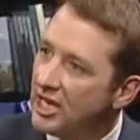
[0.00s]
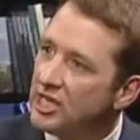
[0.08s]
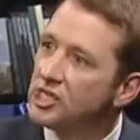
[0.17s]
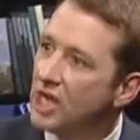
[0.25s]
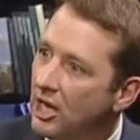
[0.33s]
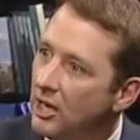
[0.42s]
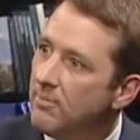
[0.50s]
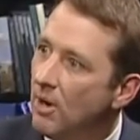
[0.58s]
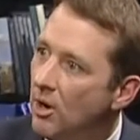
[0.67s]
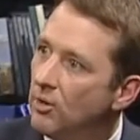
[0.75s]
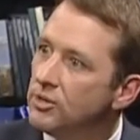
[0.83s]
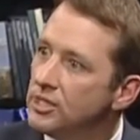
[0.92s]
is like it Skull and
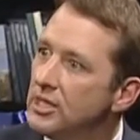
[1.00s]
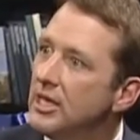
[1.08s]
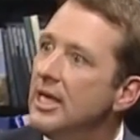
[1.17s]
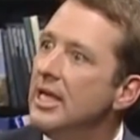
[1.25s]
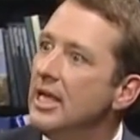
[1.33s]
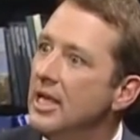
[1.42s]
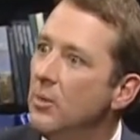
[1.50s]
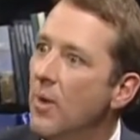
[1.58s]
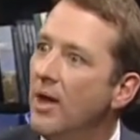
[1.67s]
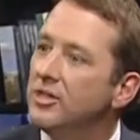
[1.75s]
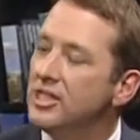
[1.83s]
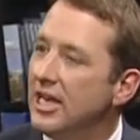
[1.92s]
Bones. It sounds very Da Vinci
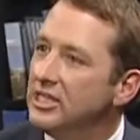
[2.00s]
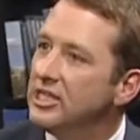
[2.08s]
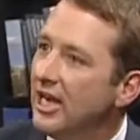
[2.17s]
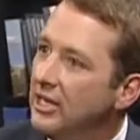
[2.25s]
Code. Well, it's, it's